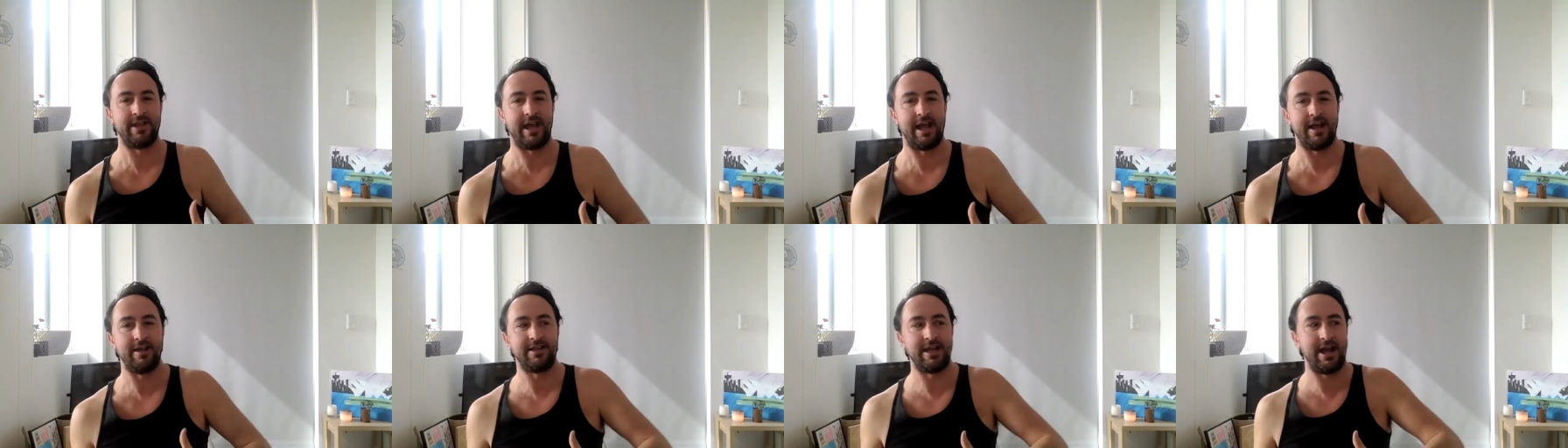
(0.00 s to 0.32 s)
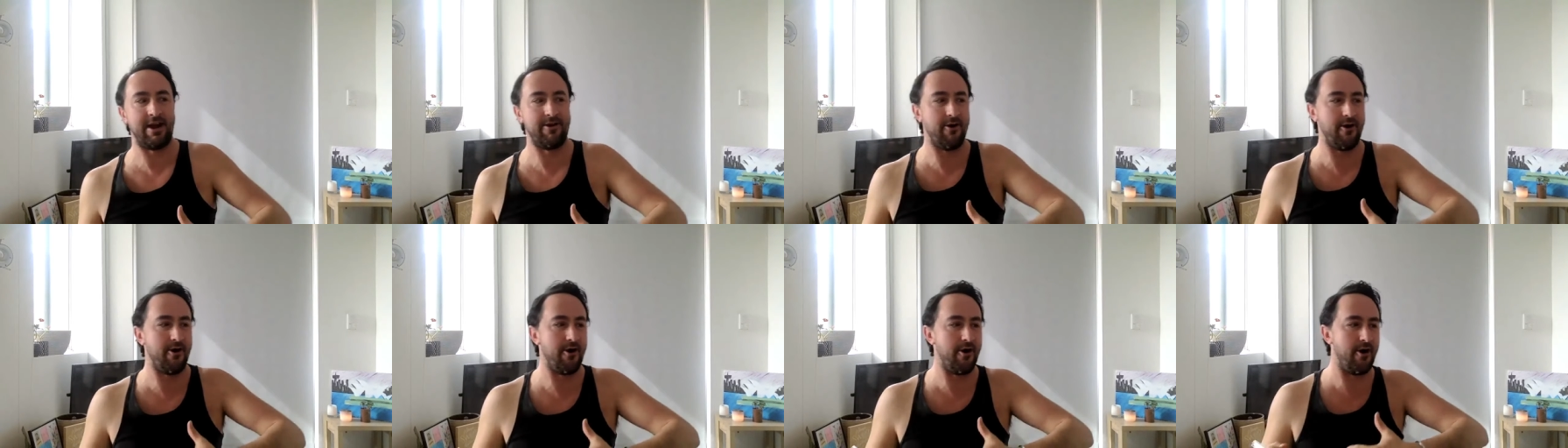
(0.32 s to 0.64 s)

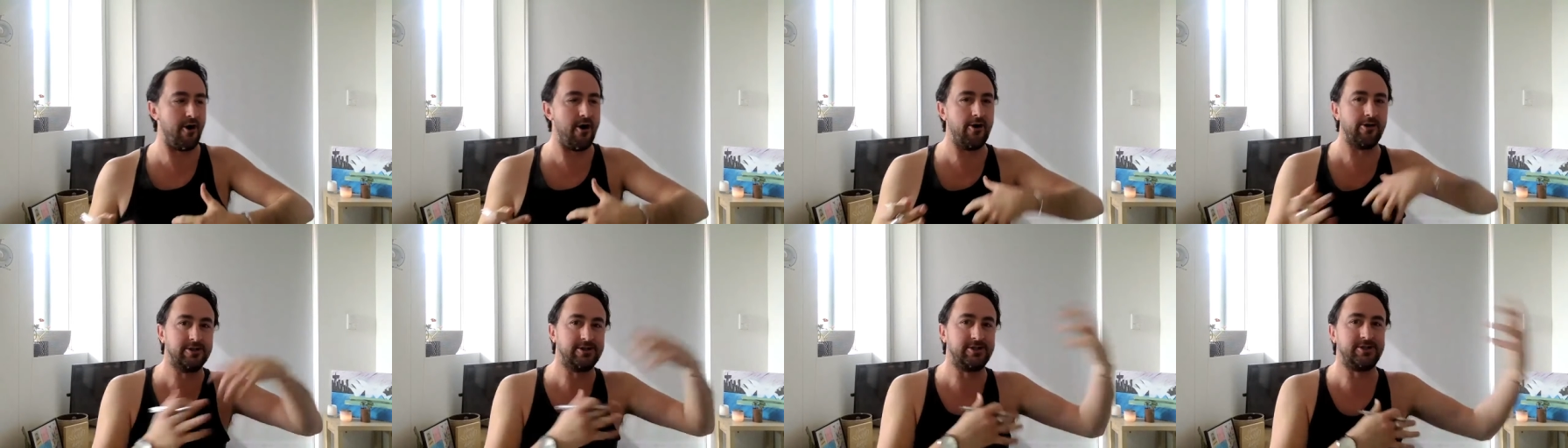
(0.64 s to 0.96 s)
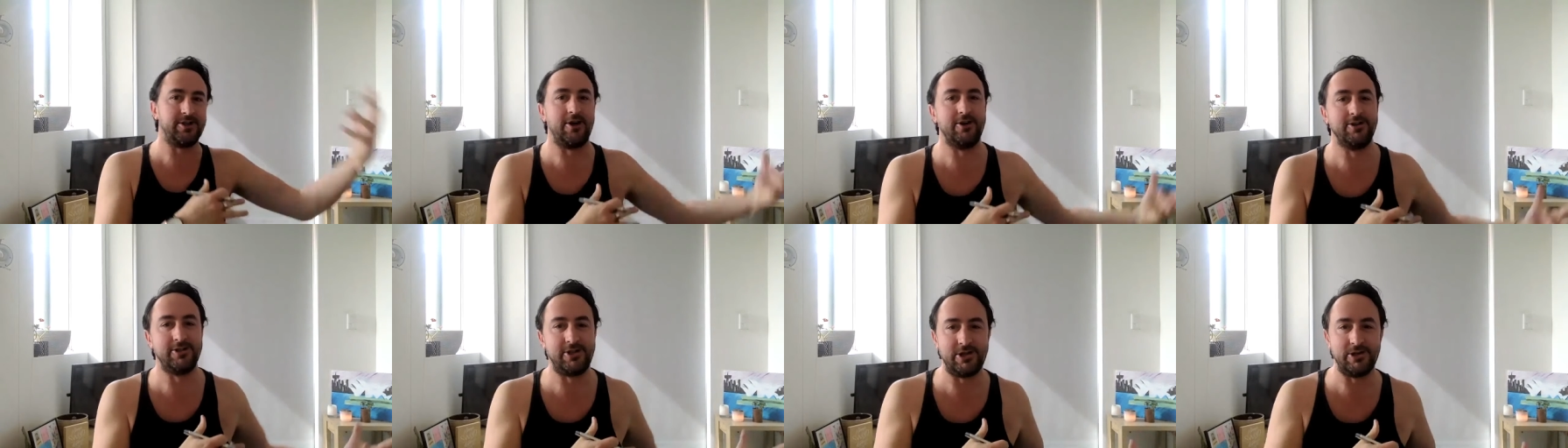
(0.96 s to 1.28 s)
they're on
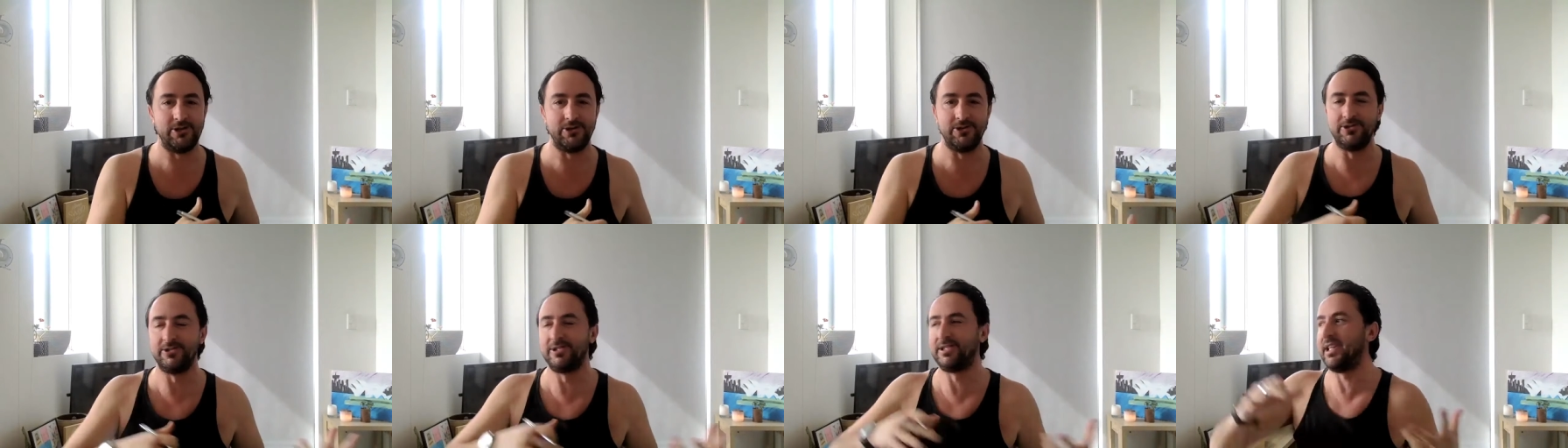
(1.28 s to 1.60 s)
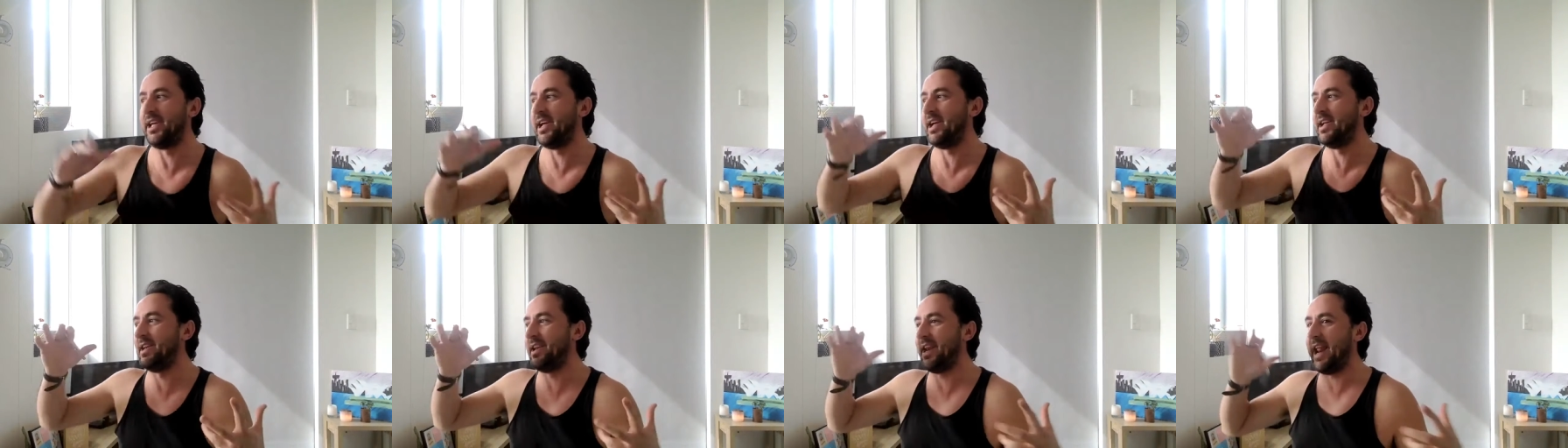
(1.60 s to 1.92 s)
socials,
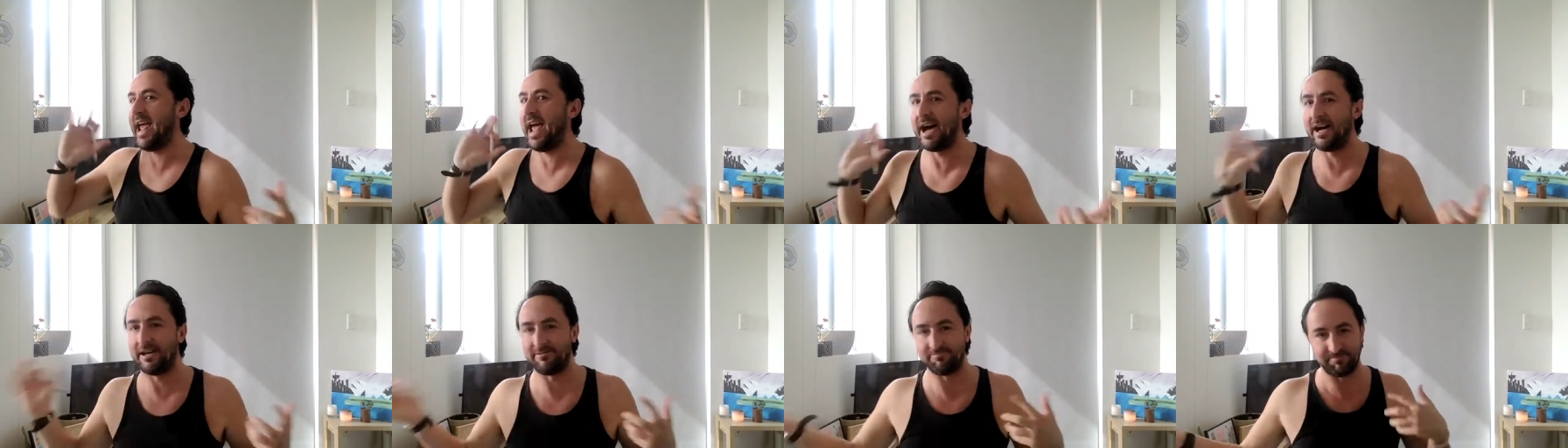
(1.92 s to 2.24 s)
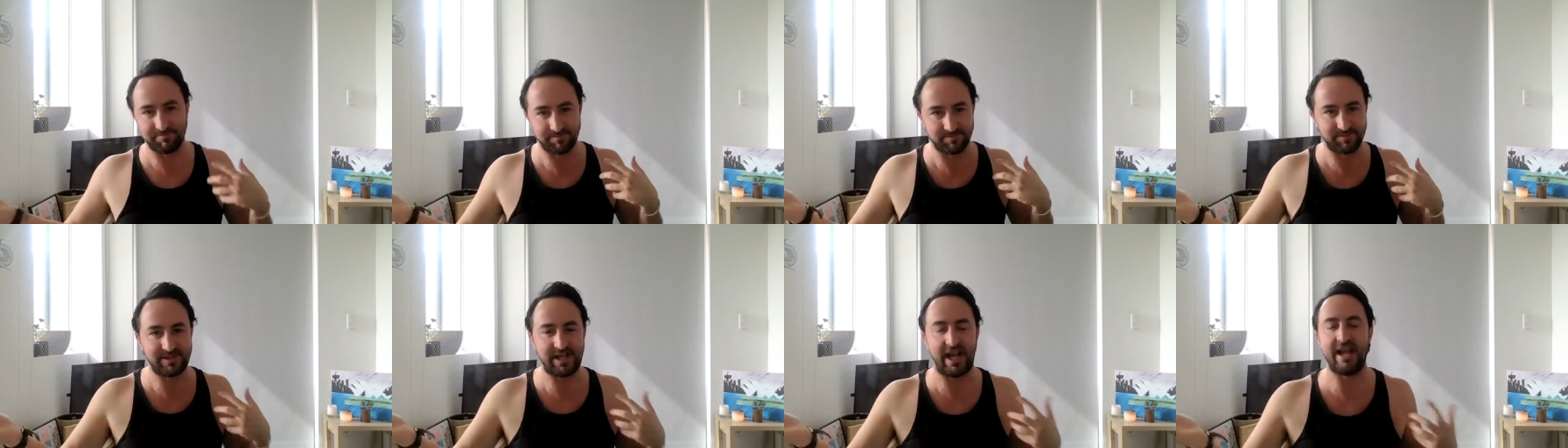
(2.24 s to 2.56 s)
they're now
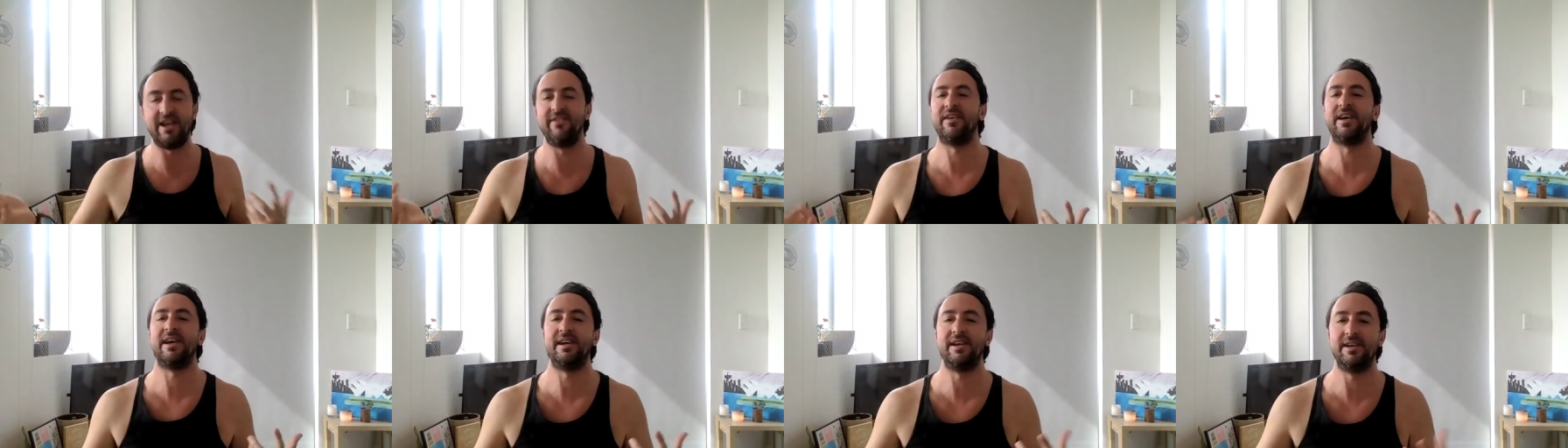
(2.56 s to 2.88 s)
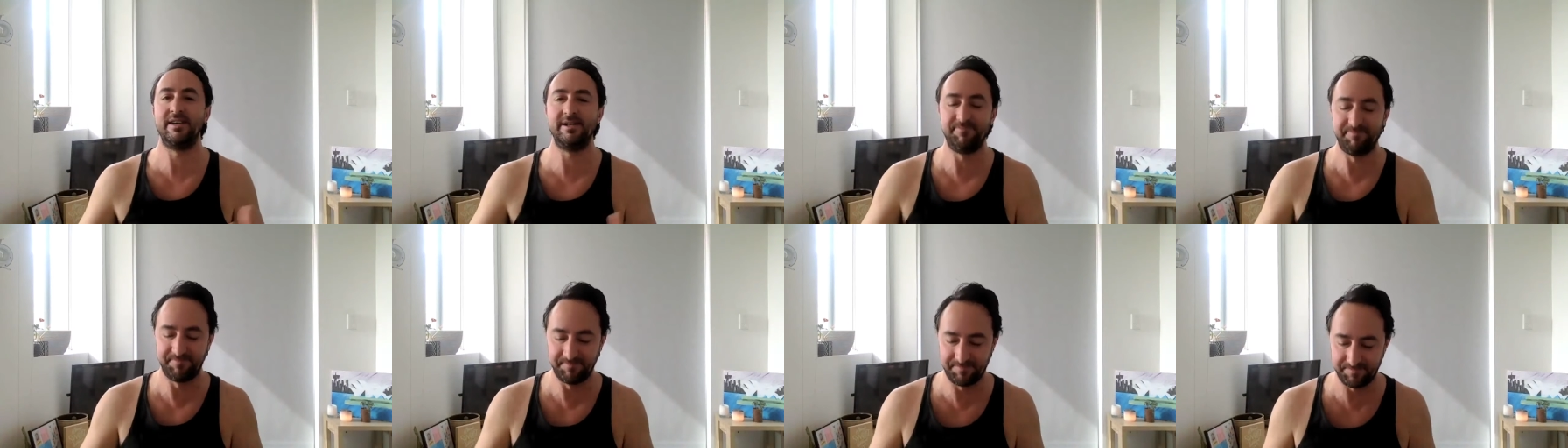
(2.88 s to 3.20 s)

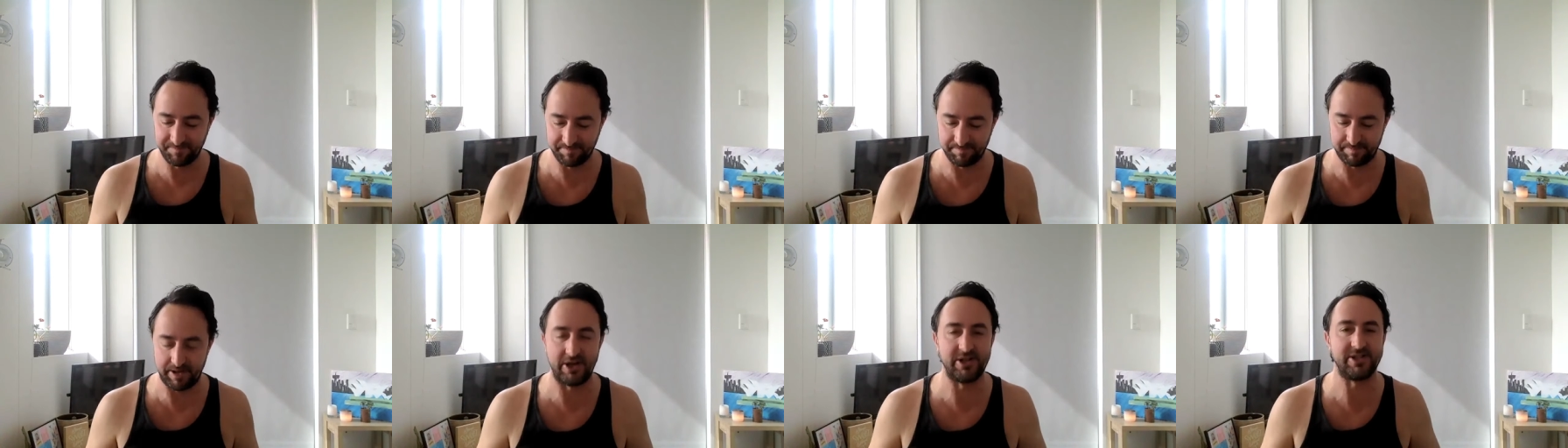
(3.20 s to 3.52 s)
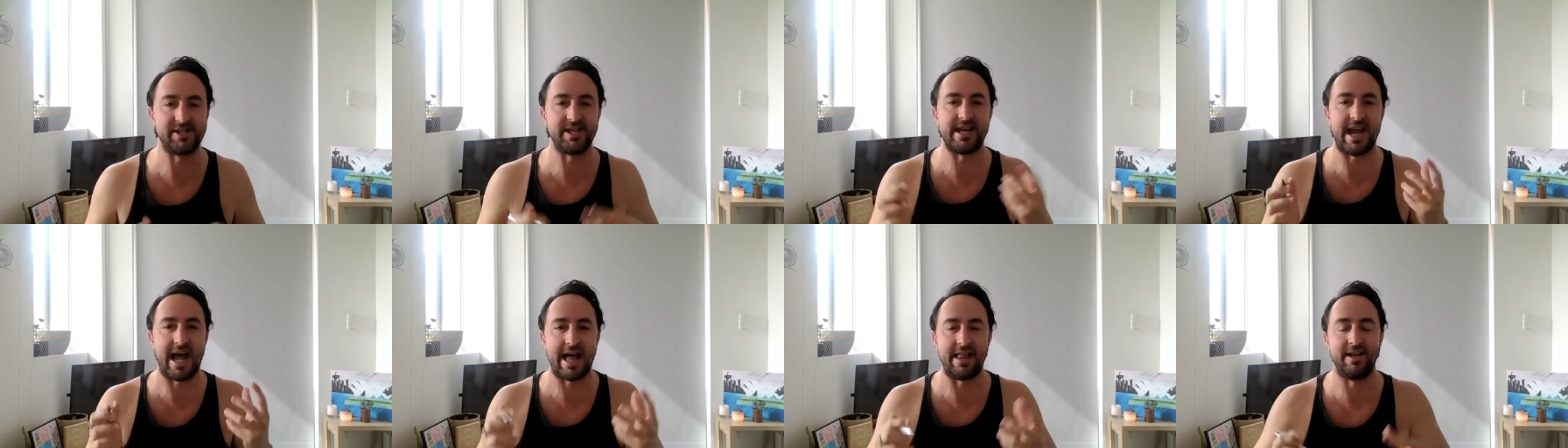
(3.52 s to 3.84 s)
TV
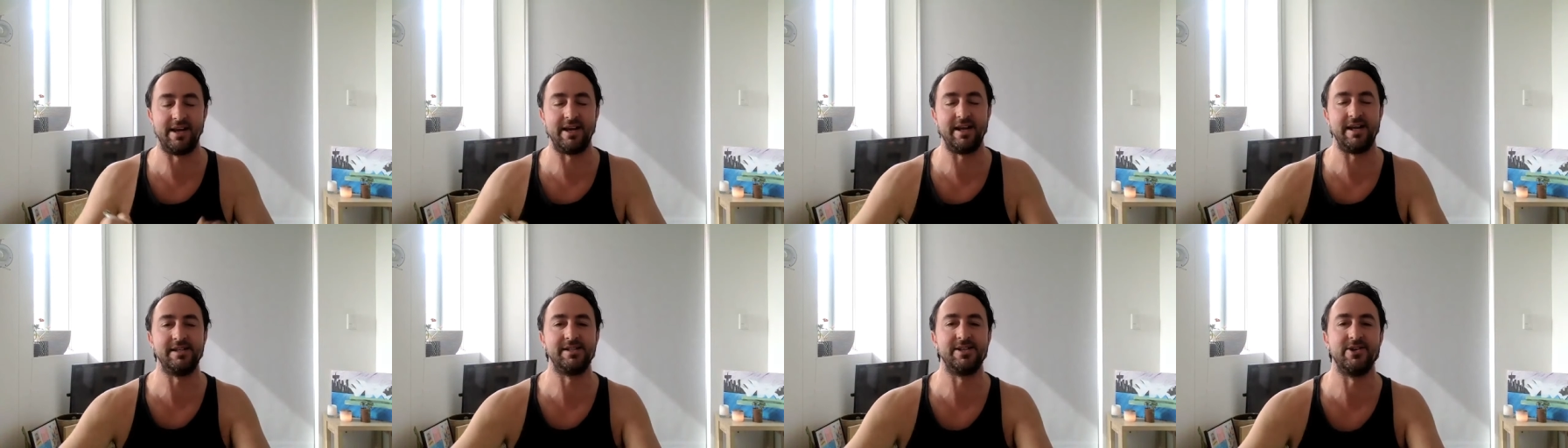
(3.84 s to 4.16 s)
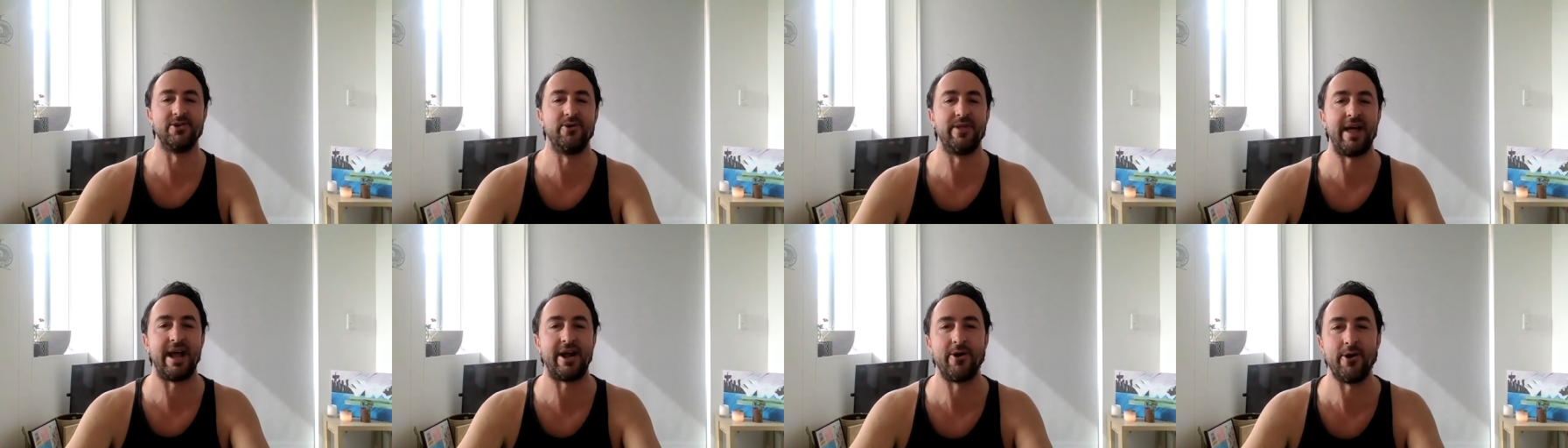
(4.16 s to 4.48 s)
personalities
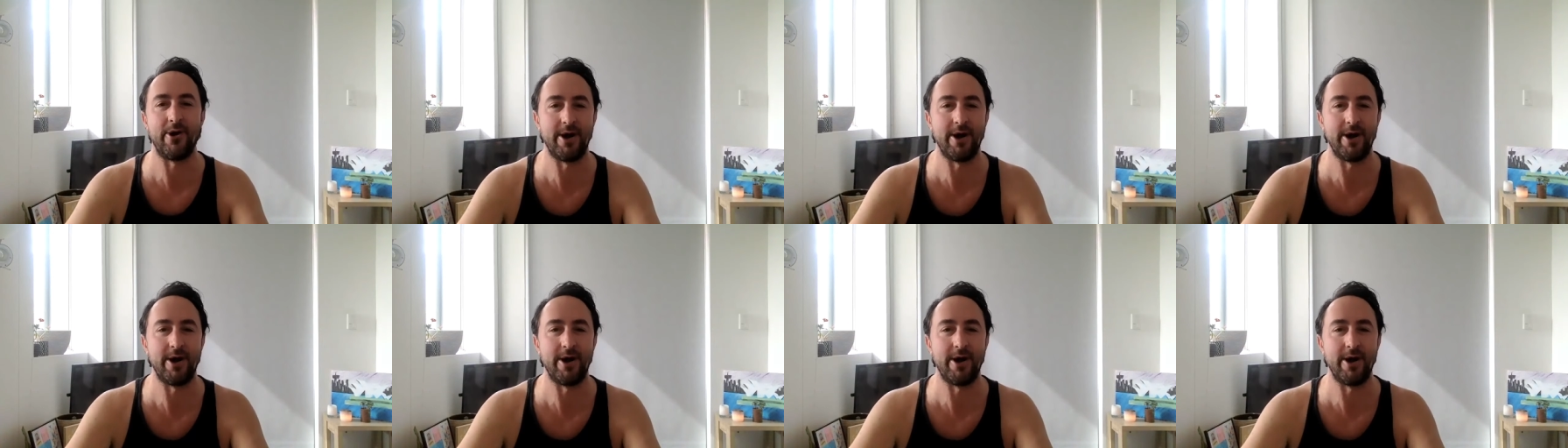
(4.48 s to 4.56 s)
and all that